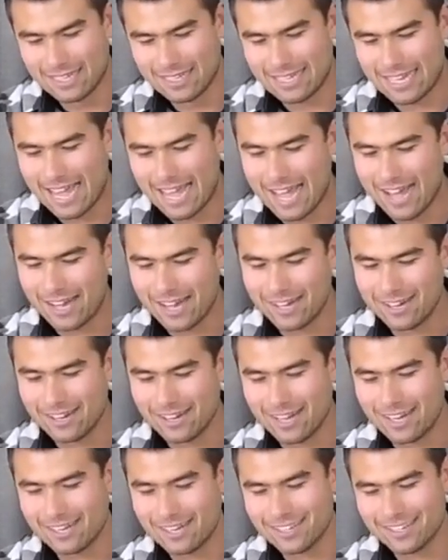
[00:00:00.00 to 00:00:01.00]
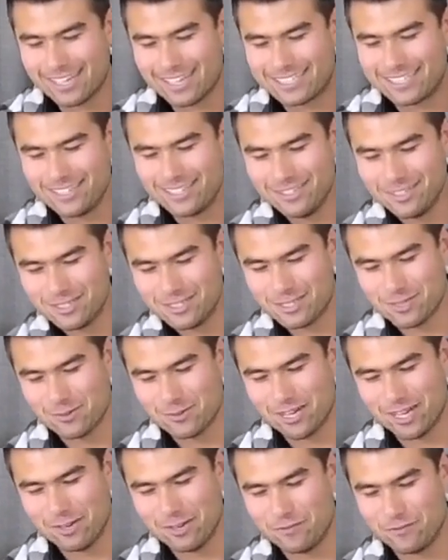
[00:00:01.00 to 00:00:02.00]
don't like to use the
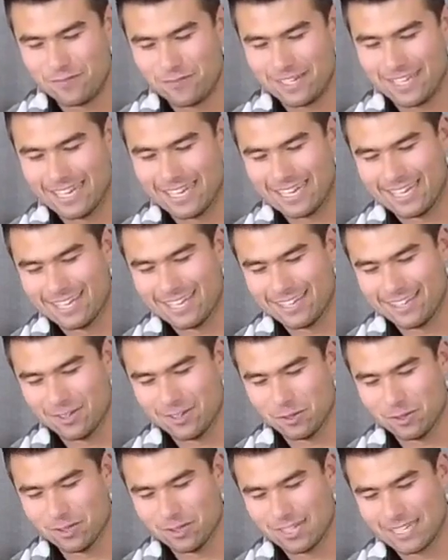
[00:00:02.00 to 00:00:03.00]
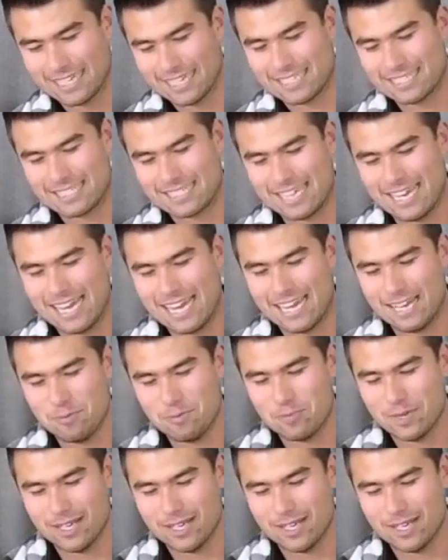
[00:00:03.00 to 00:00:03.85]
word fear or like scared,